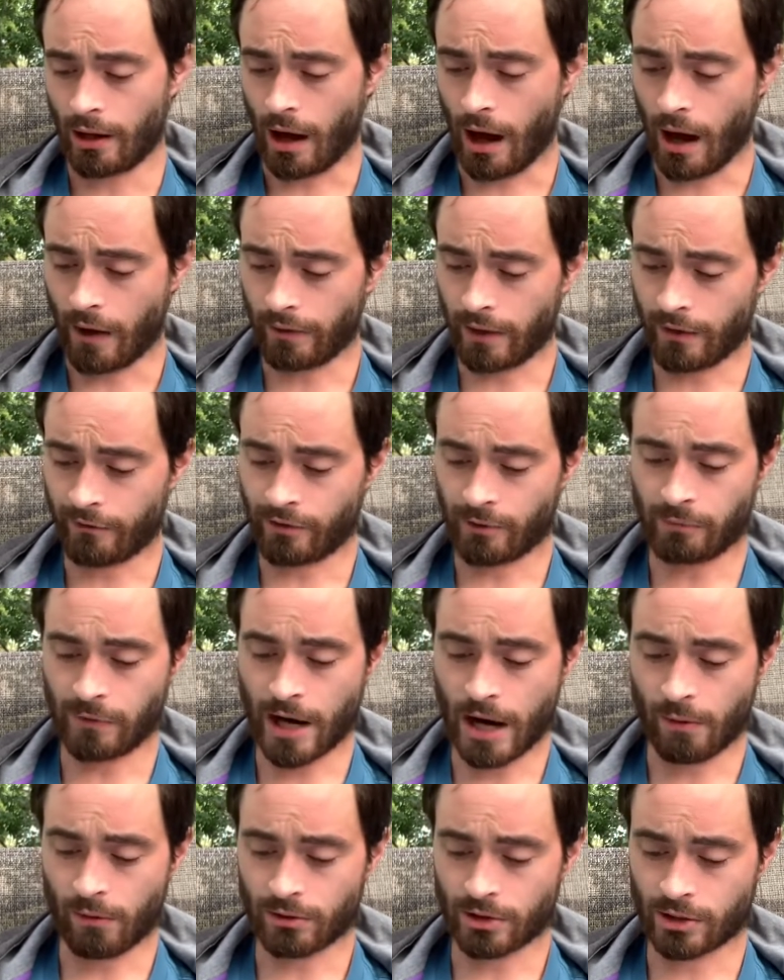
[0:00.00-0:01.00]
and then from
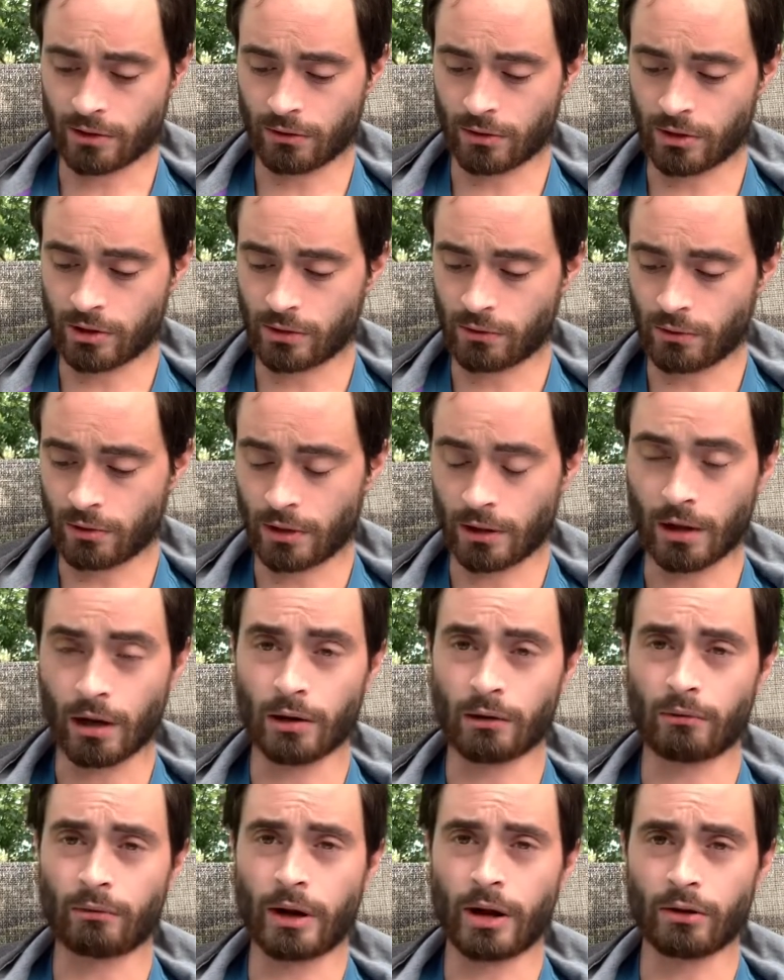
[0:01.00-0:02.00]
there we're just going to do
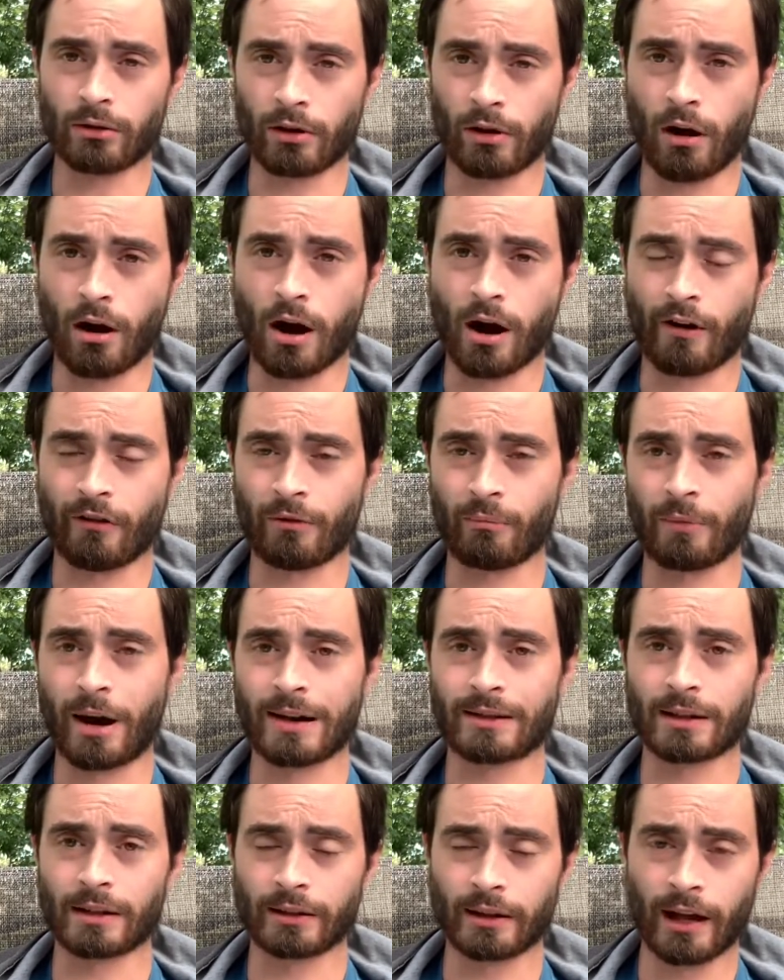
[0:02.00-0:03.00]
a regular hawk from
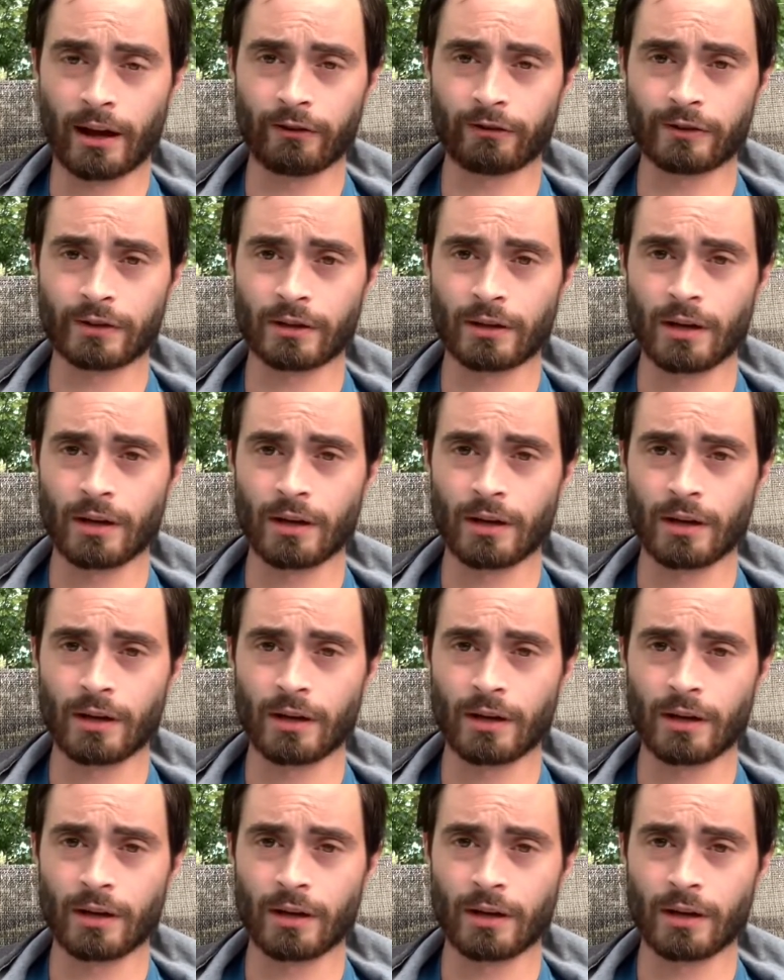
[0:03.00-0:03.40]
right to left,